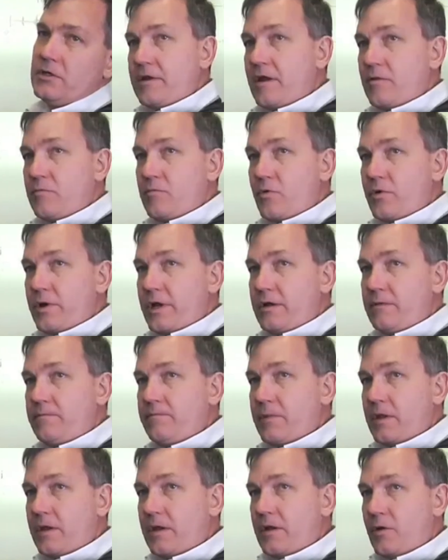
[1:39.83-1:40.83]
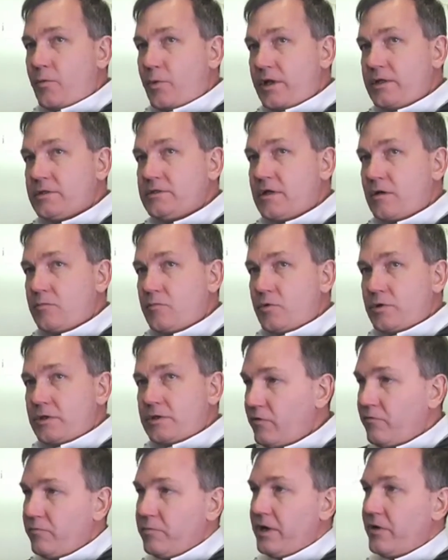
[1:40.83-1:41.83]
Monday morning and a Wednesday morning,
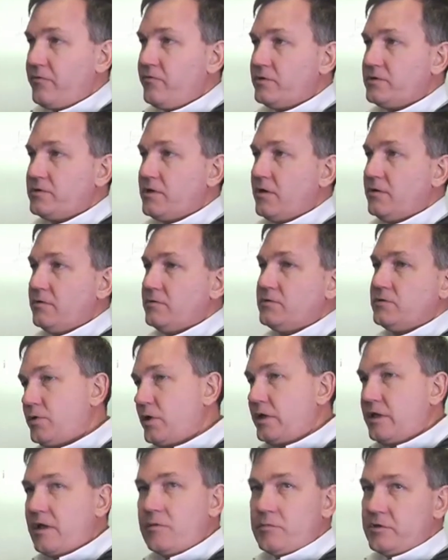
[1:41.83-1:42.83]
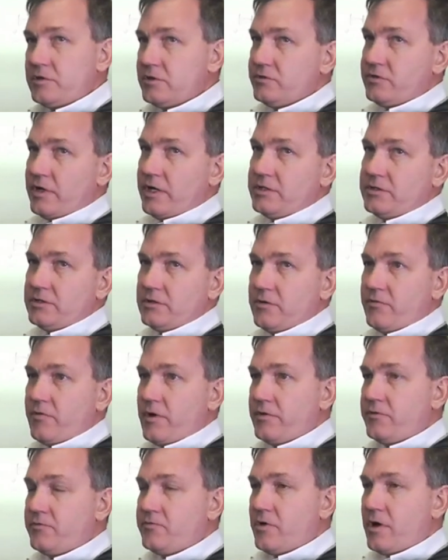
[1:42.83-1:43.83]
Both blood results, doing the administration
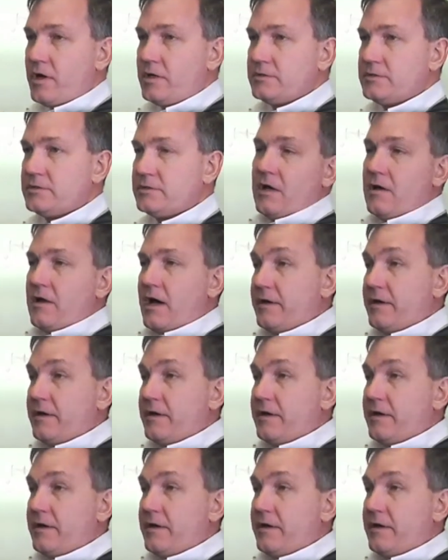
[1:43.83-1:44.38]
around trials.